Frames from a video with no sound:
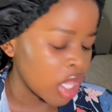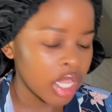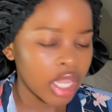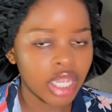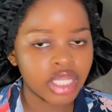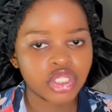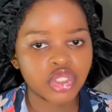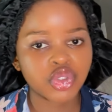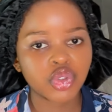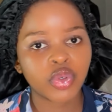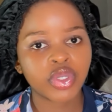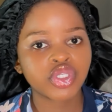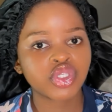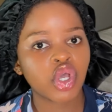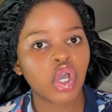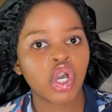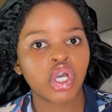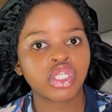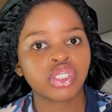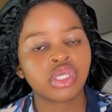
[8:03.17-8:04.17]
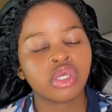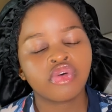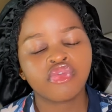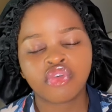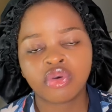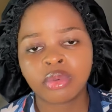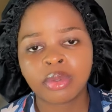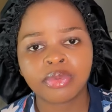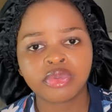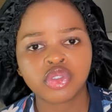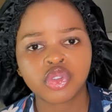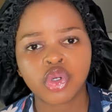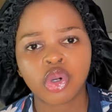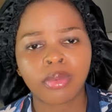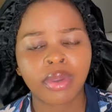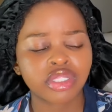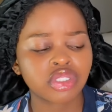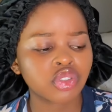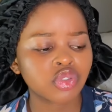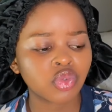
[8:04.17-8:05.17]
Because it's always hard for people to go
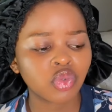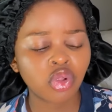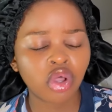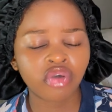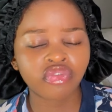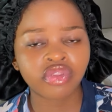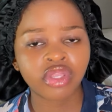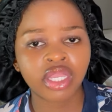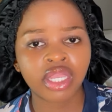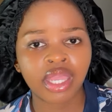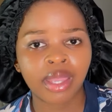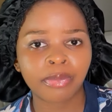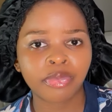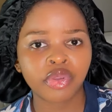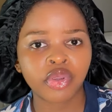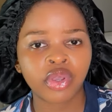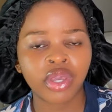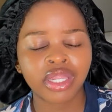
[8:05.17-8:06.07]
back to school after a gap year.